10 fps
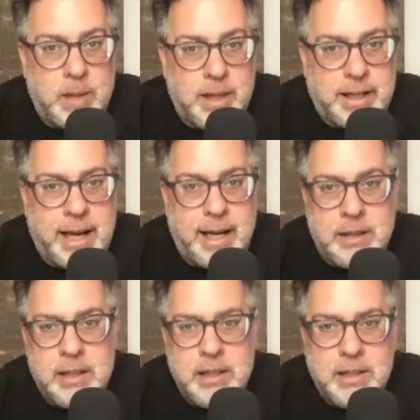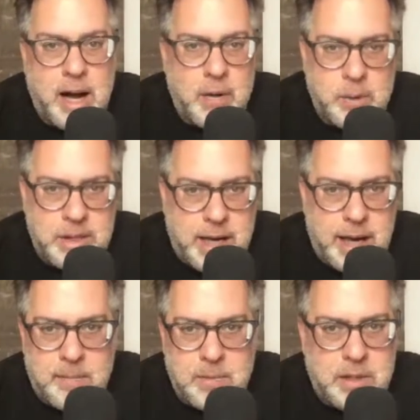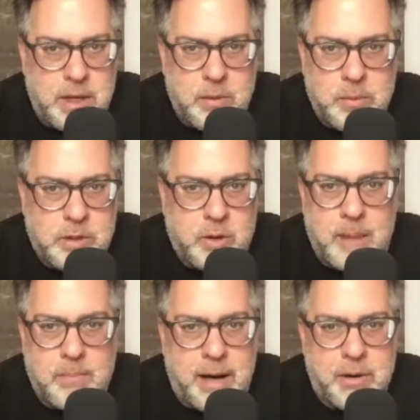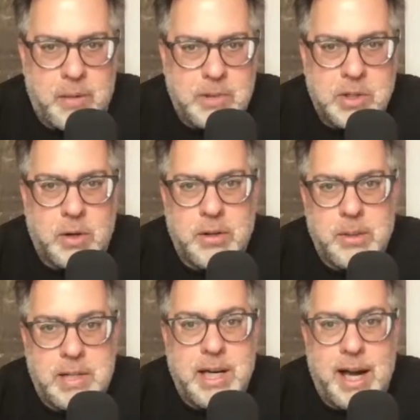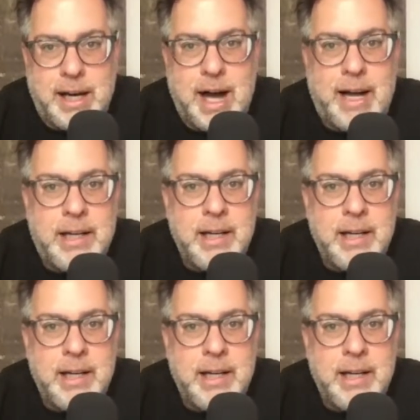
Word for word: Again, not with names, no, we drop out almost all the PII.